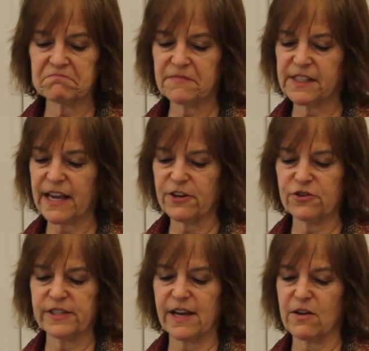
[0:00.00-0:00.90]
set
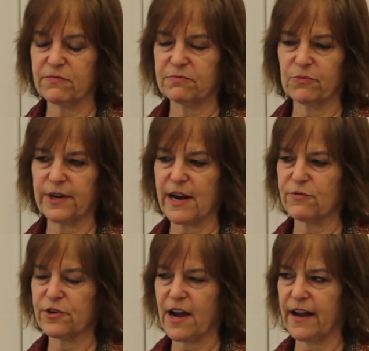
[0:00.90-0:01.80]
yourself
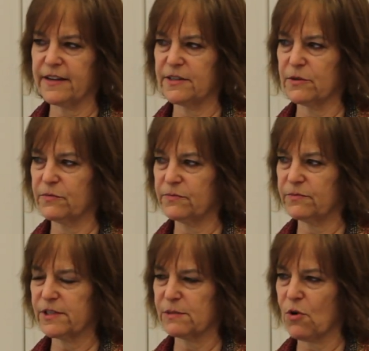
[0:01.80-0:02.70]
whatever kind of
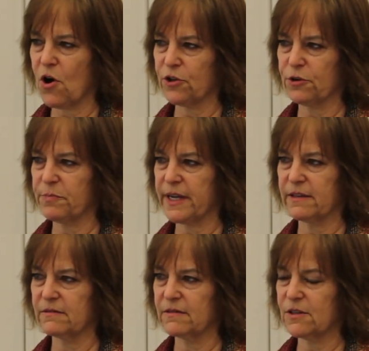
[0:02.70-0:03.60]
small or
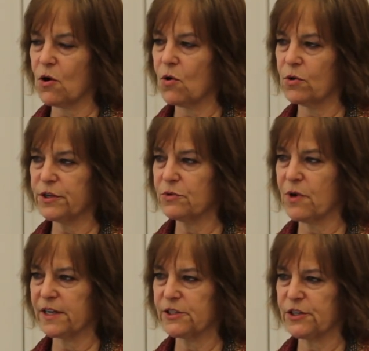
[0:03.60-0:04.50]
big goal you
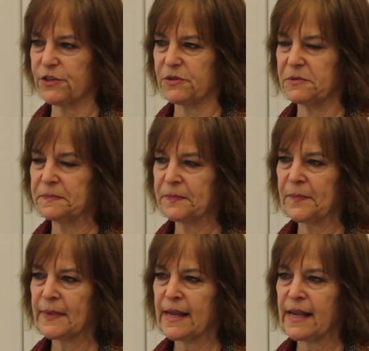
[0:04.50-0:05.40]
want to
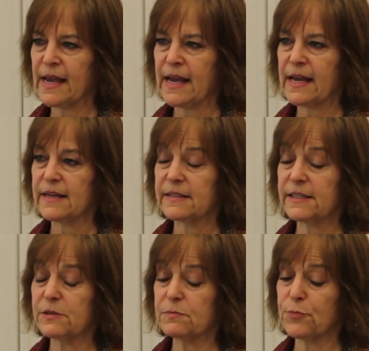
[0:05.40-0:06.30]

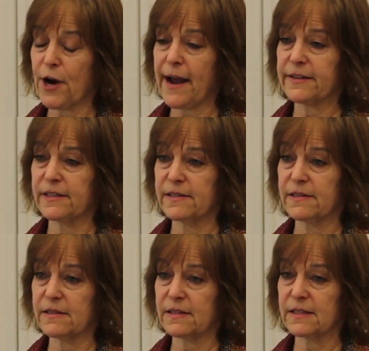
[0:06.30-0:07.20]

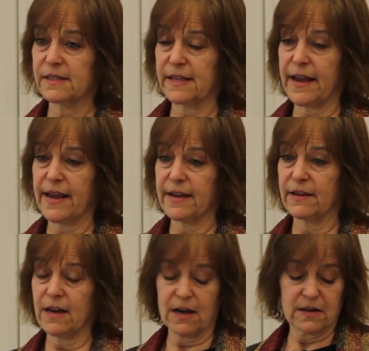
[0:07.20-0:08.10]
practice
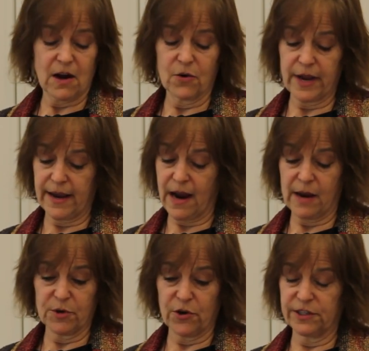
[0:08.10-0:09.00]
saying, okay,
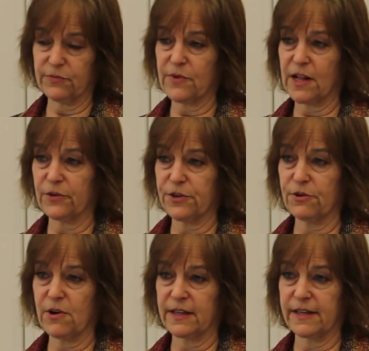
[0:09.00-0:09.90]
I'm going to follow
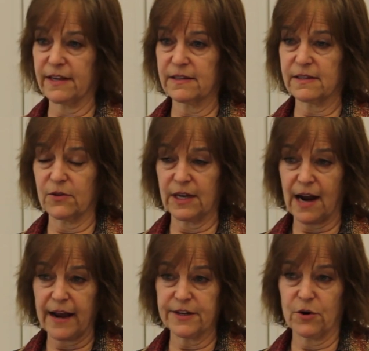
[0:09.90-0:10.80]
through on this so
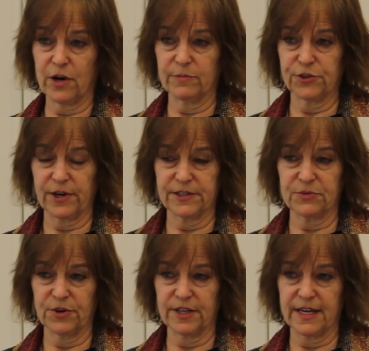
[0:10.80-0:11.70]
that I know I'm
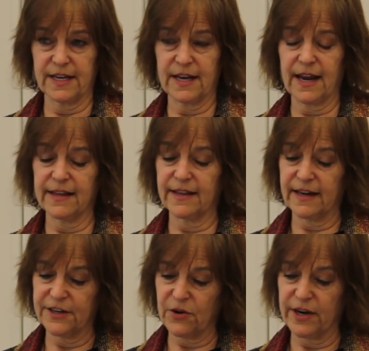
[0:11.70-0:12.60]
trustworthy, and then
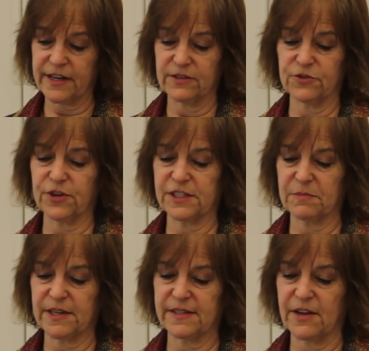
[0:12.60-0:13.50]
I know I can
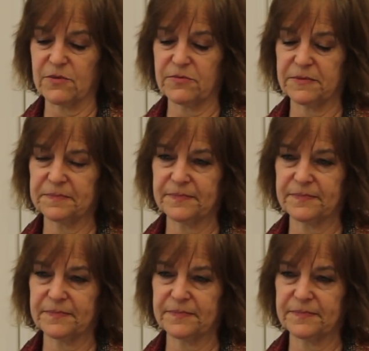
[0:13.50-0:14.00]
trust myself.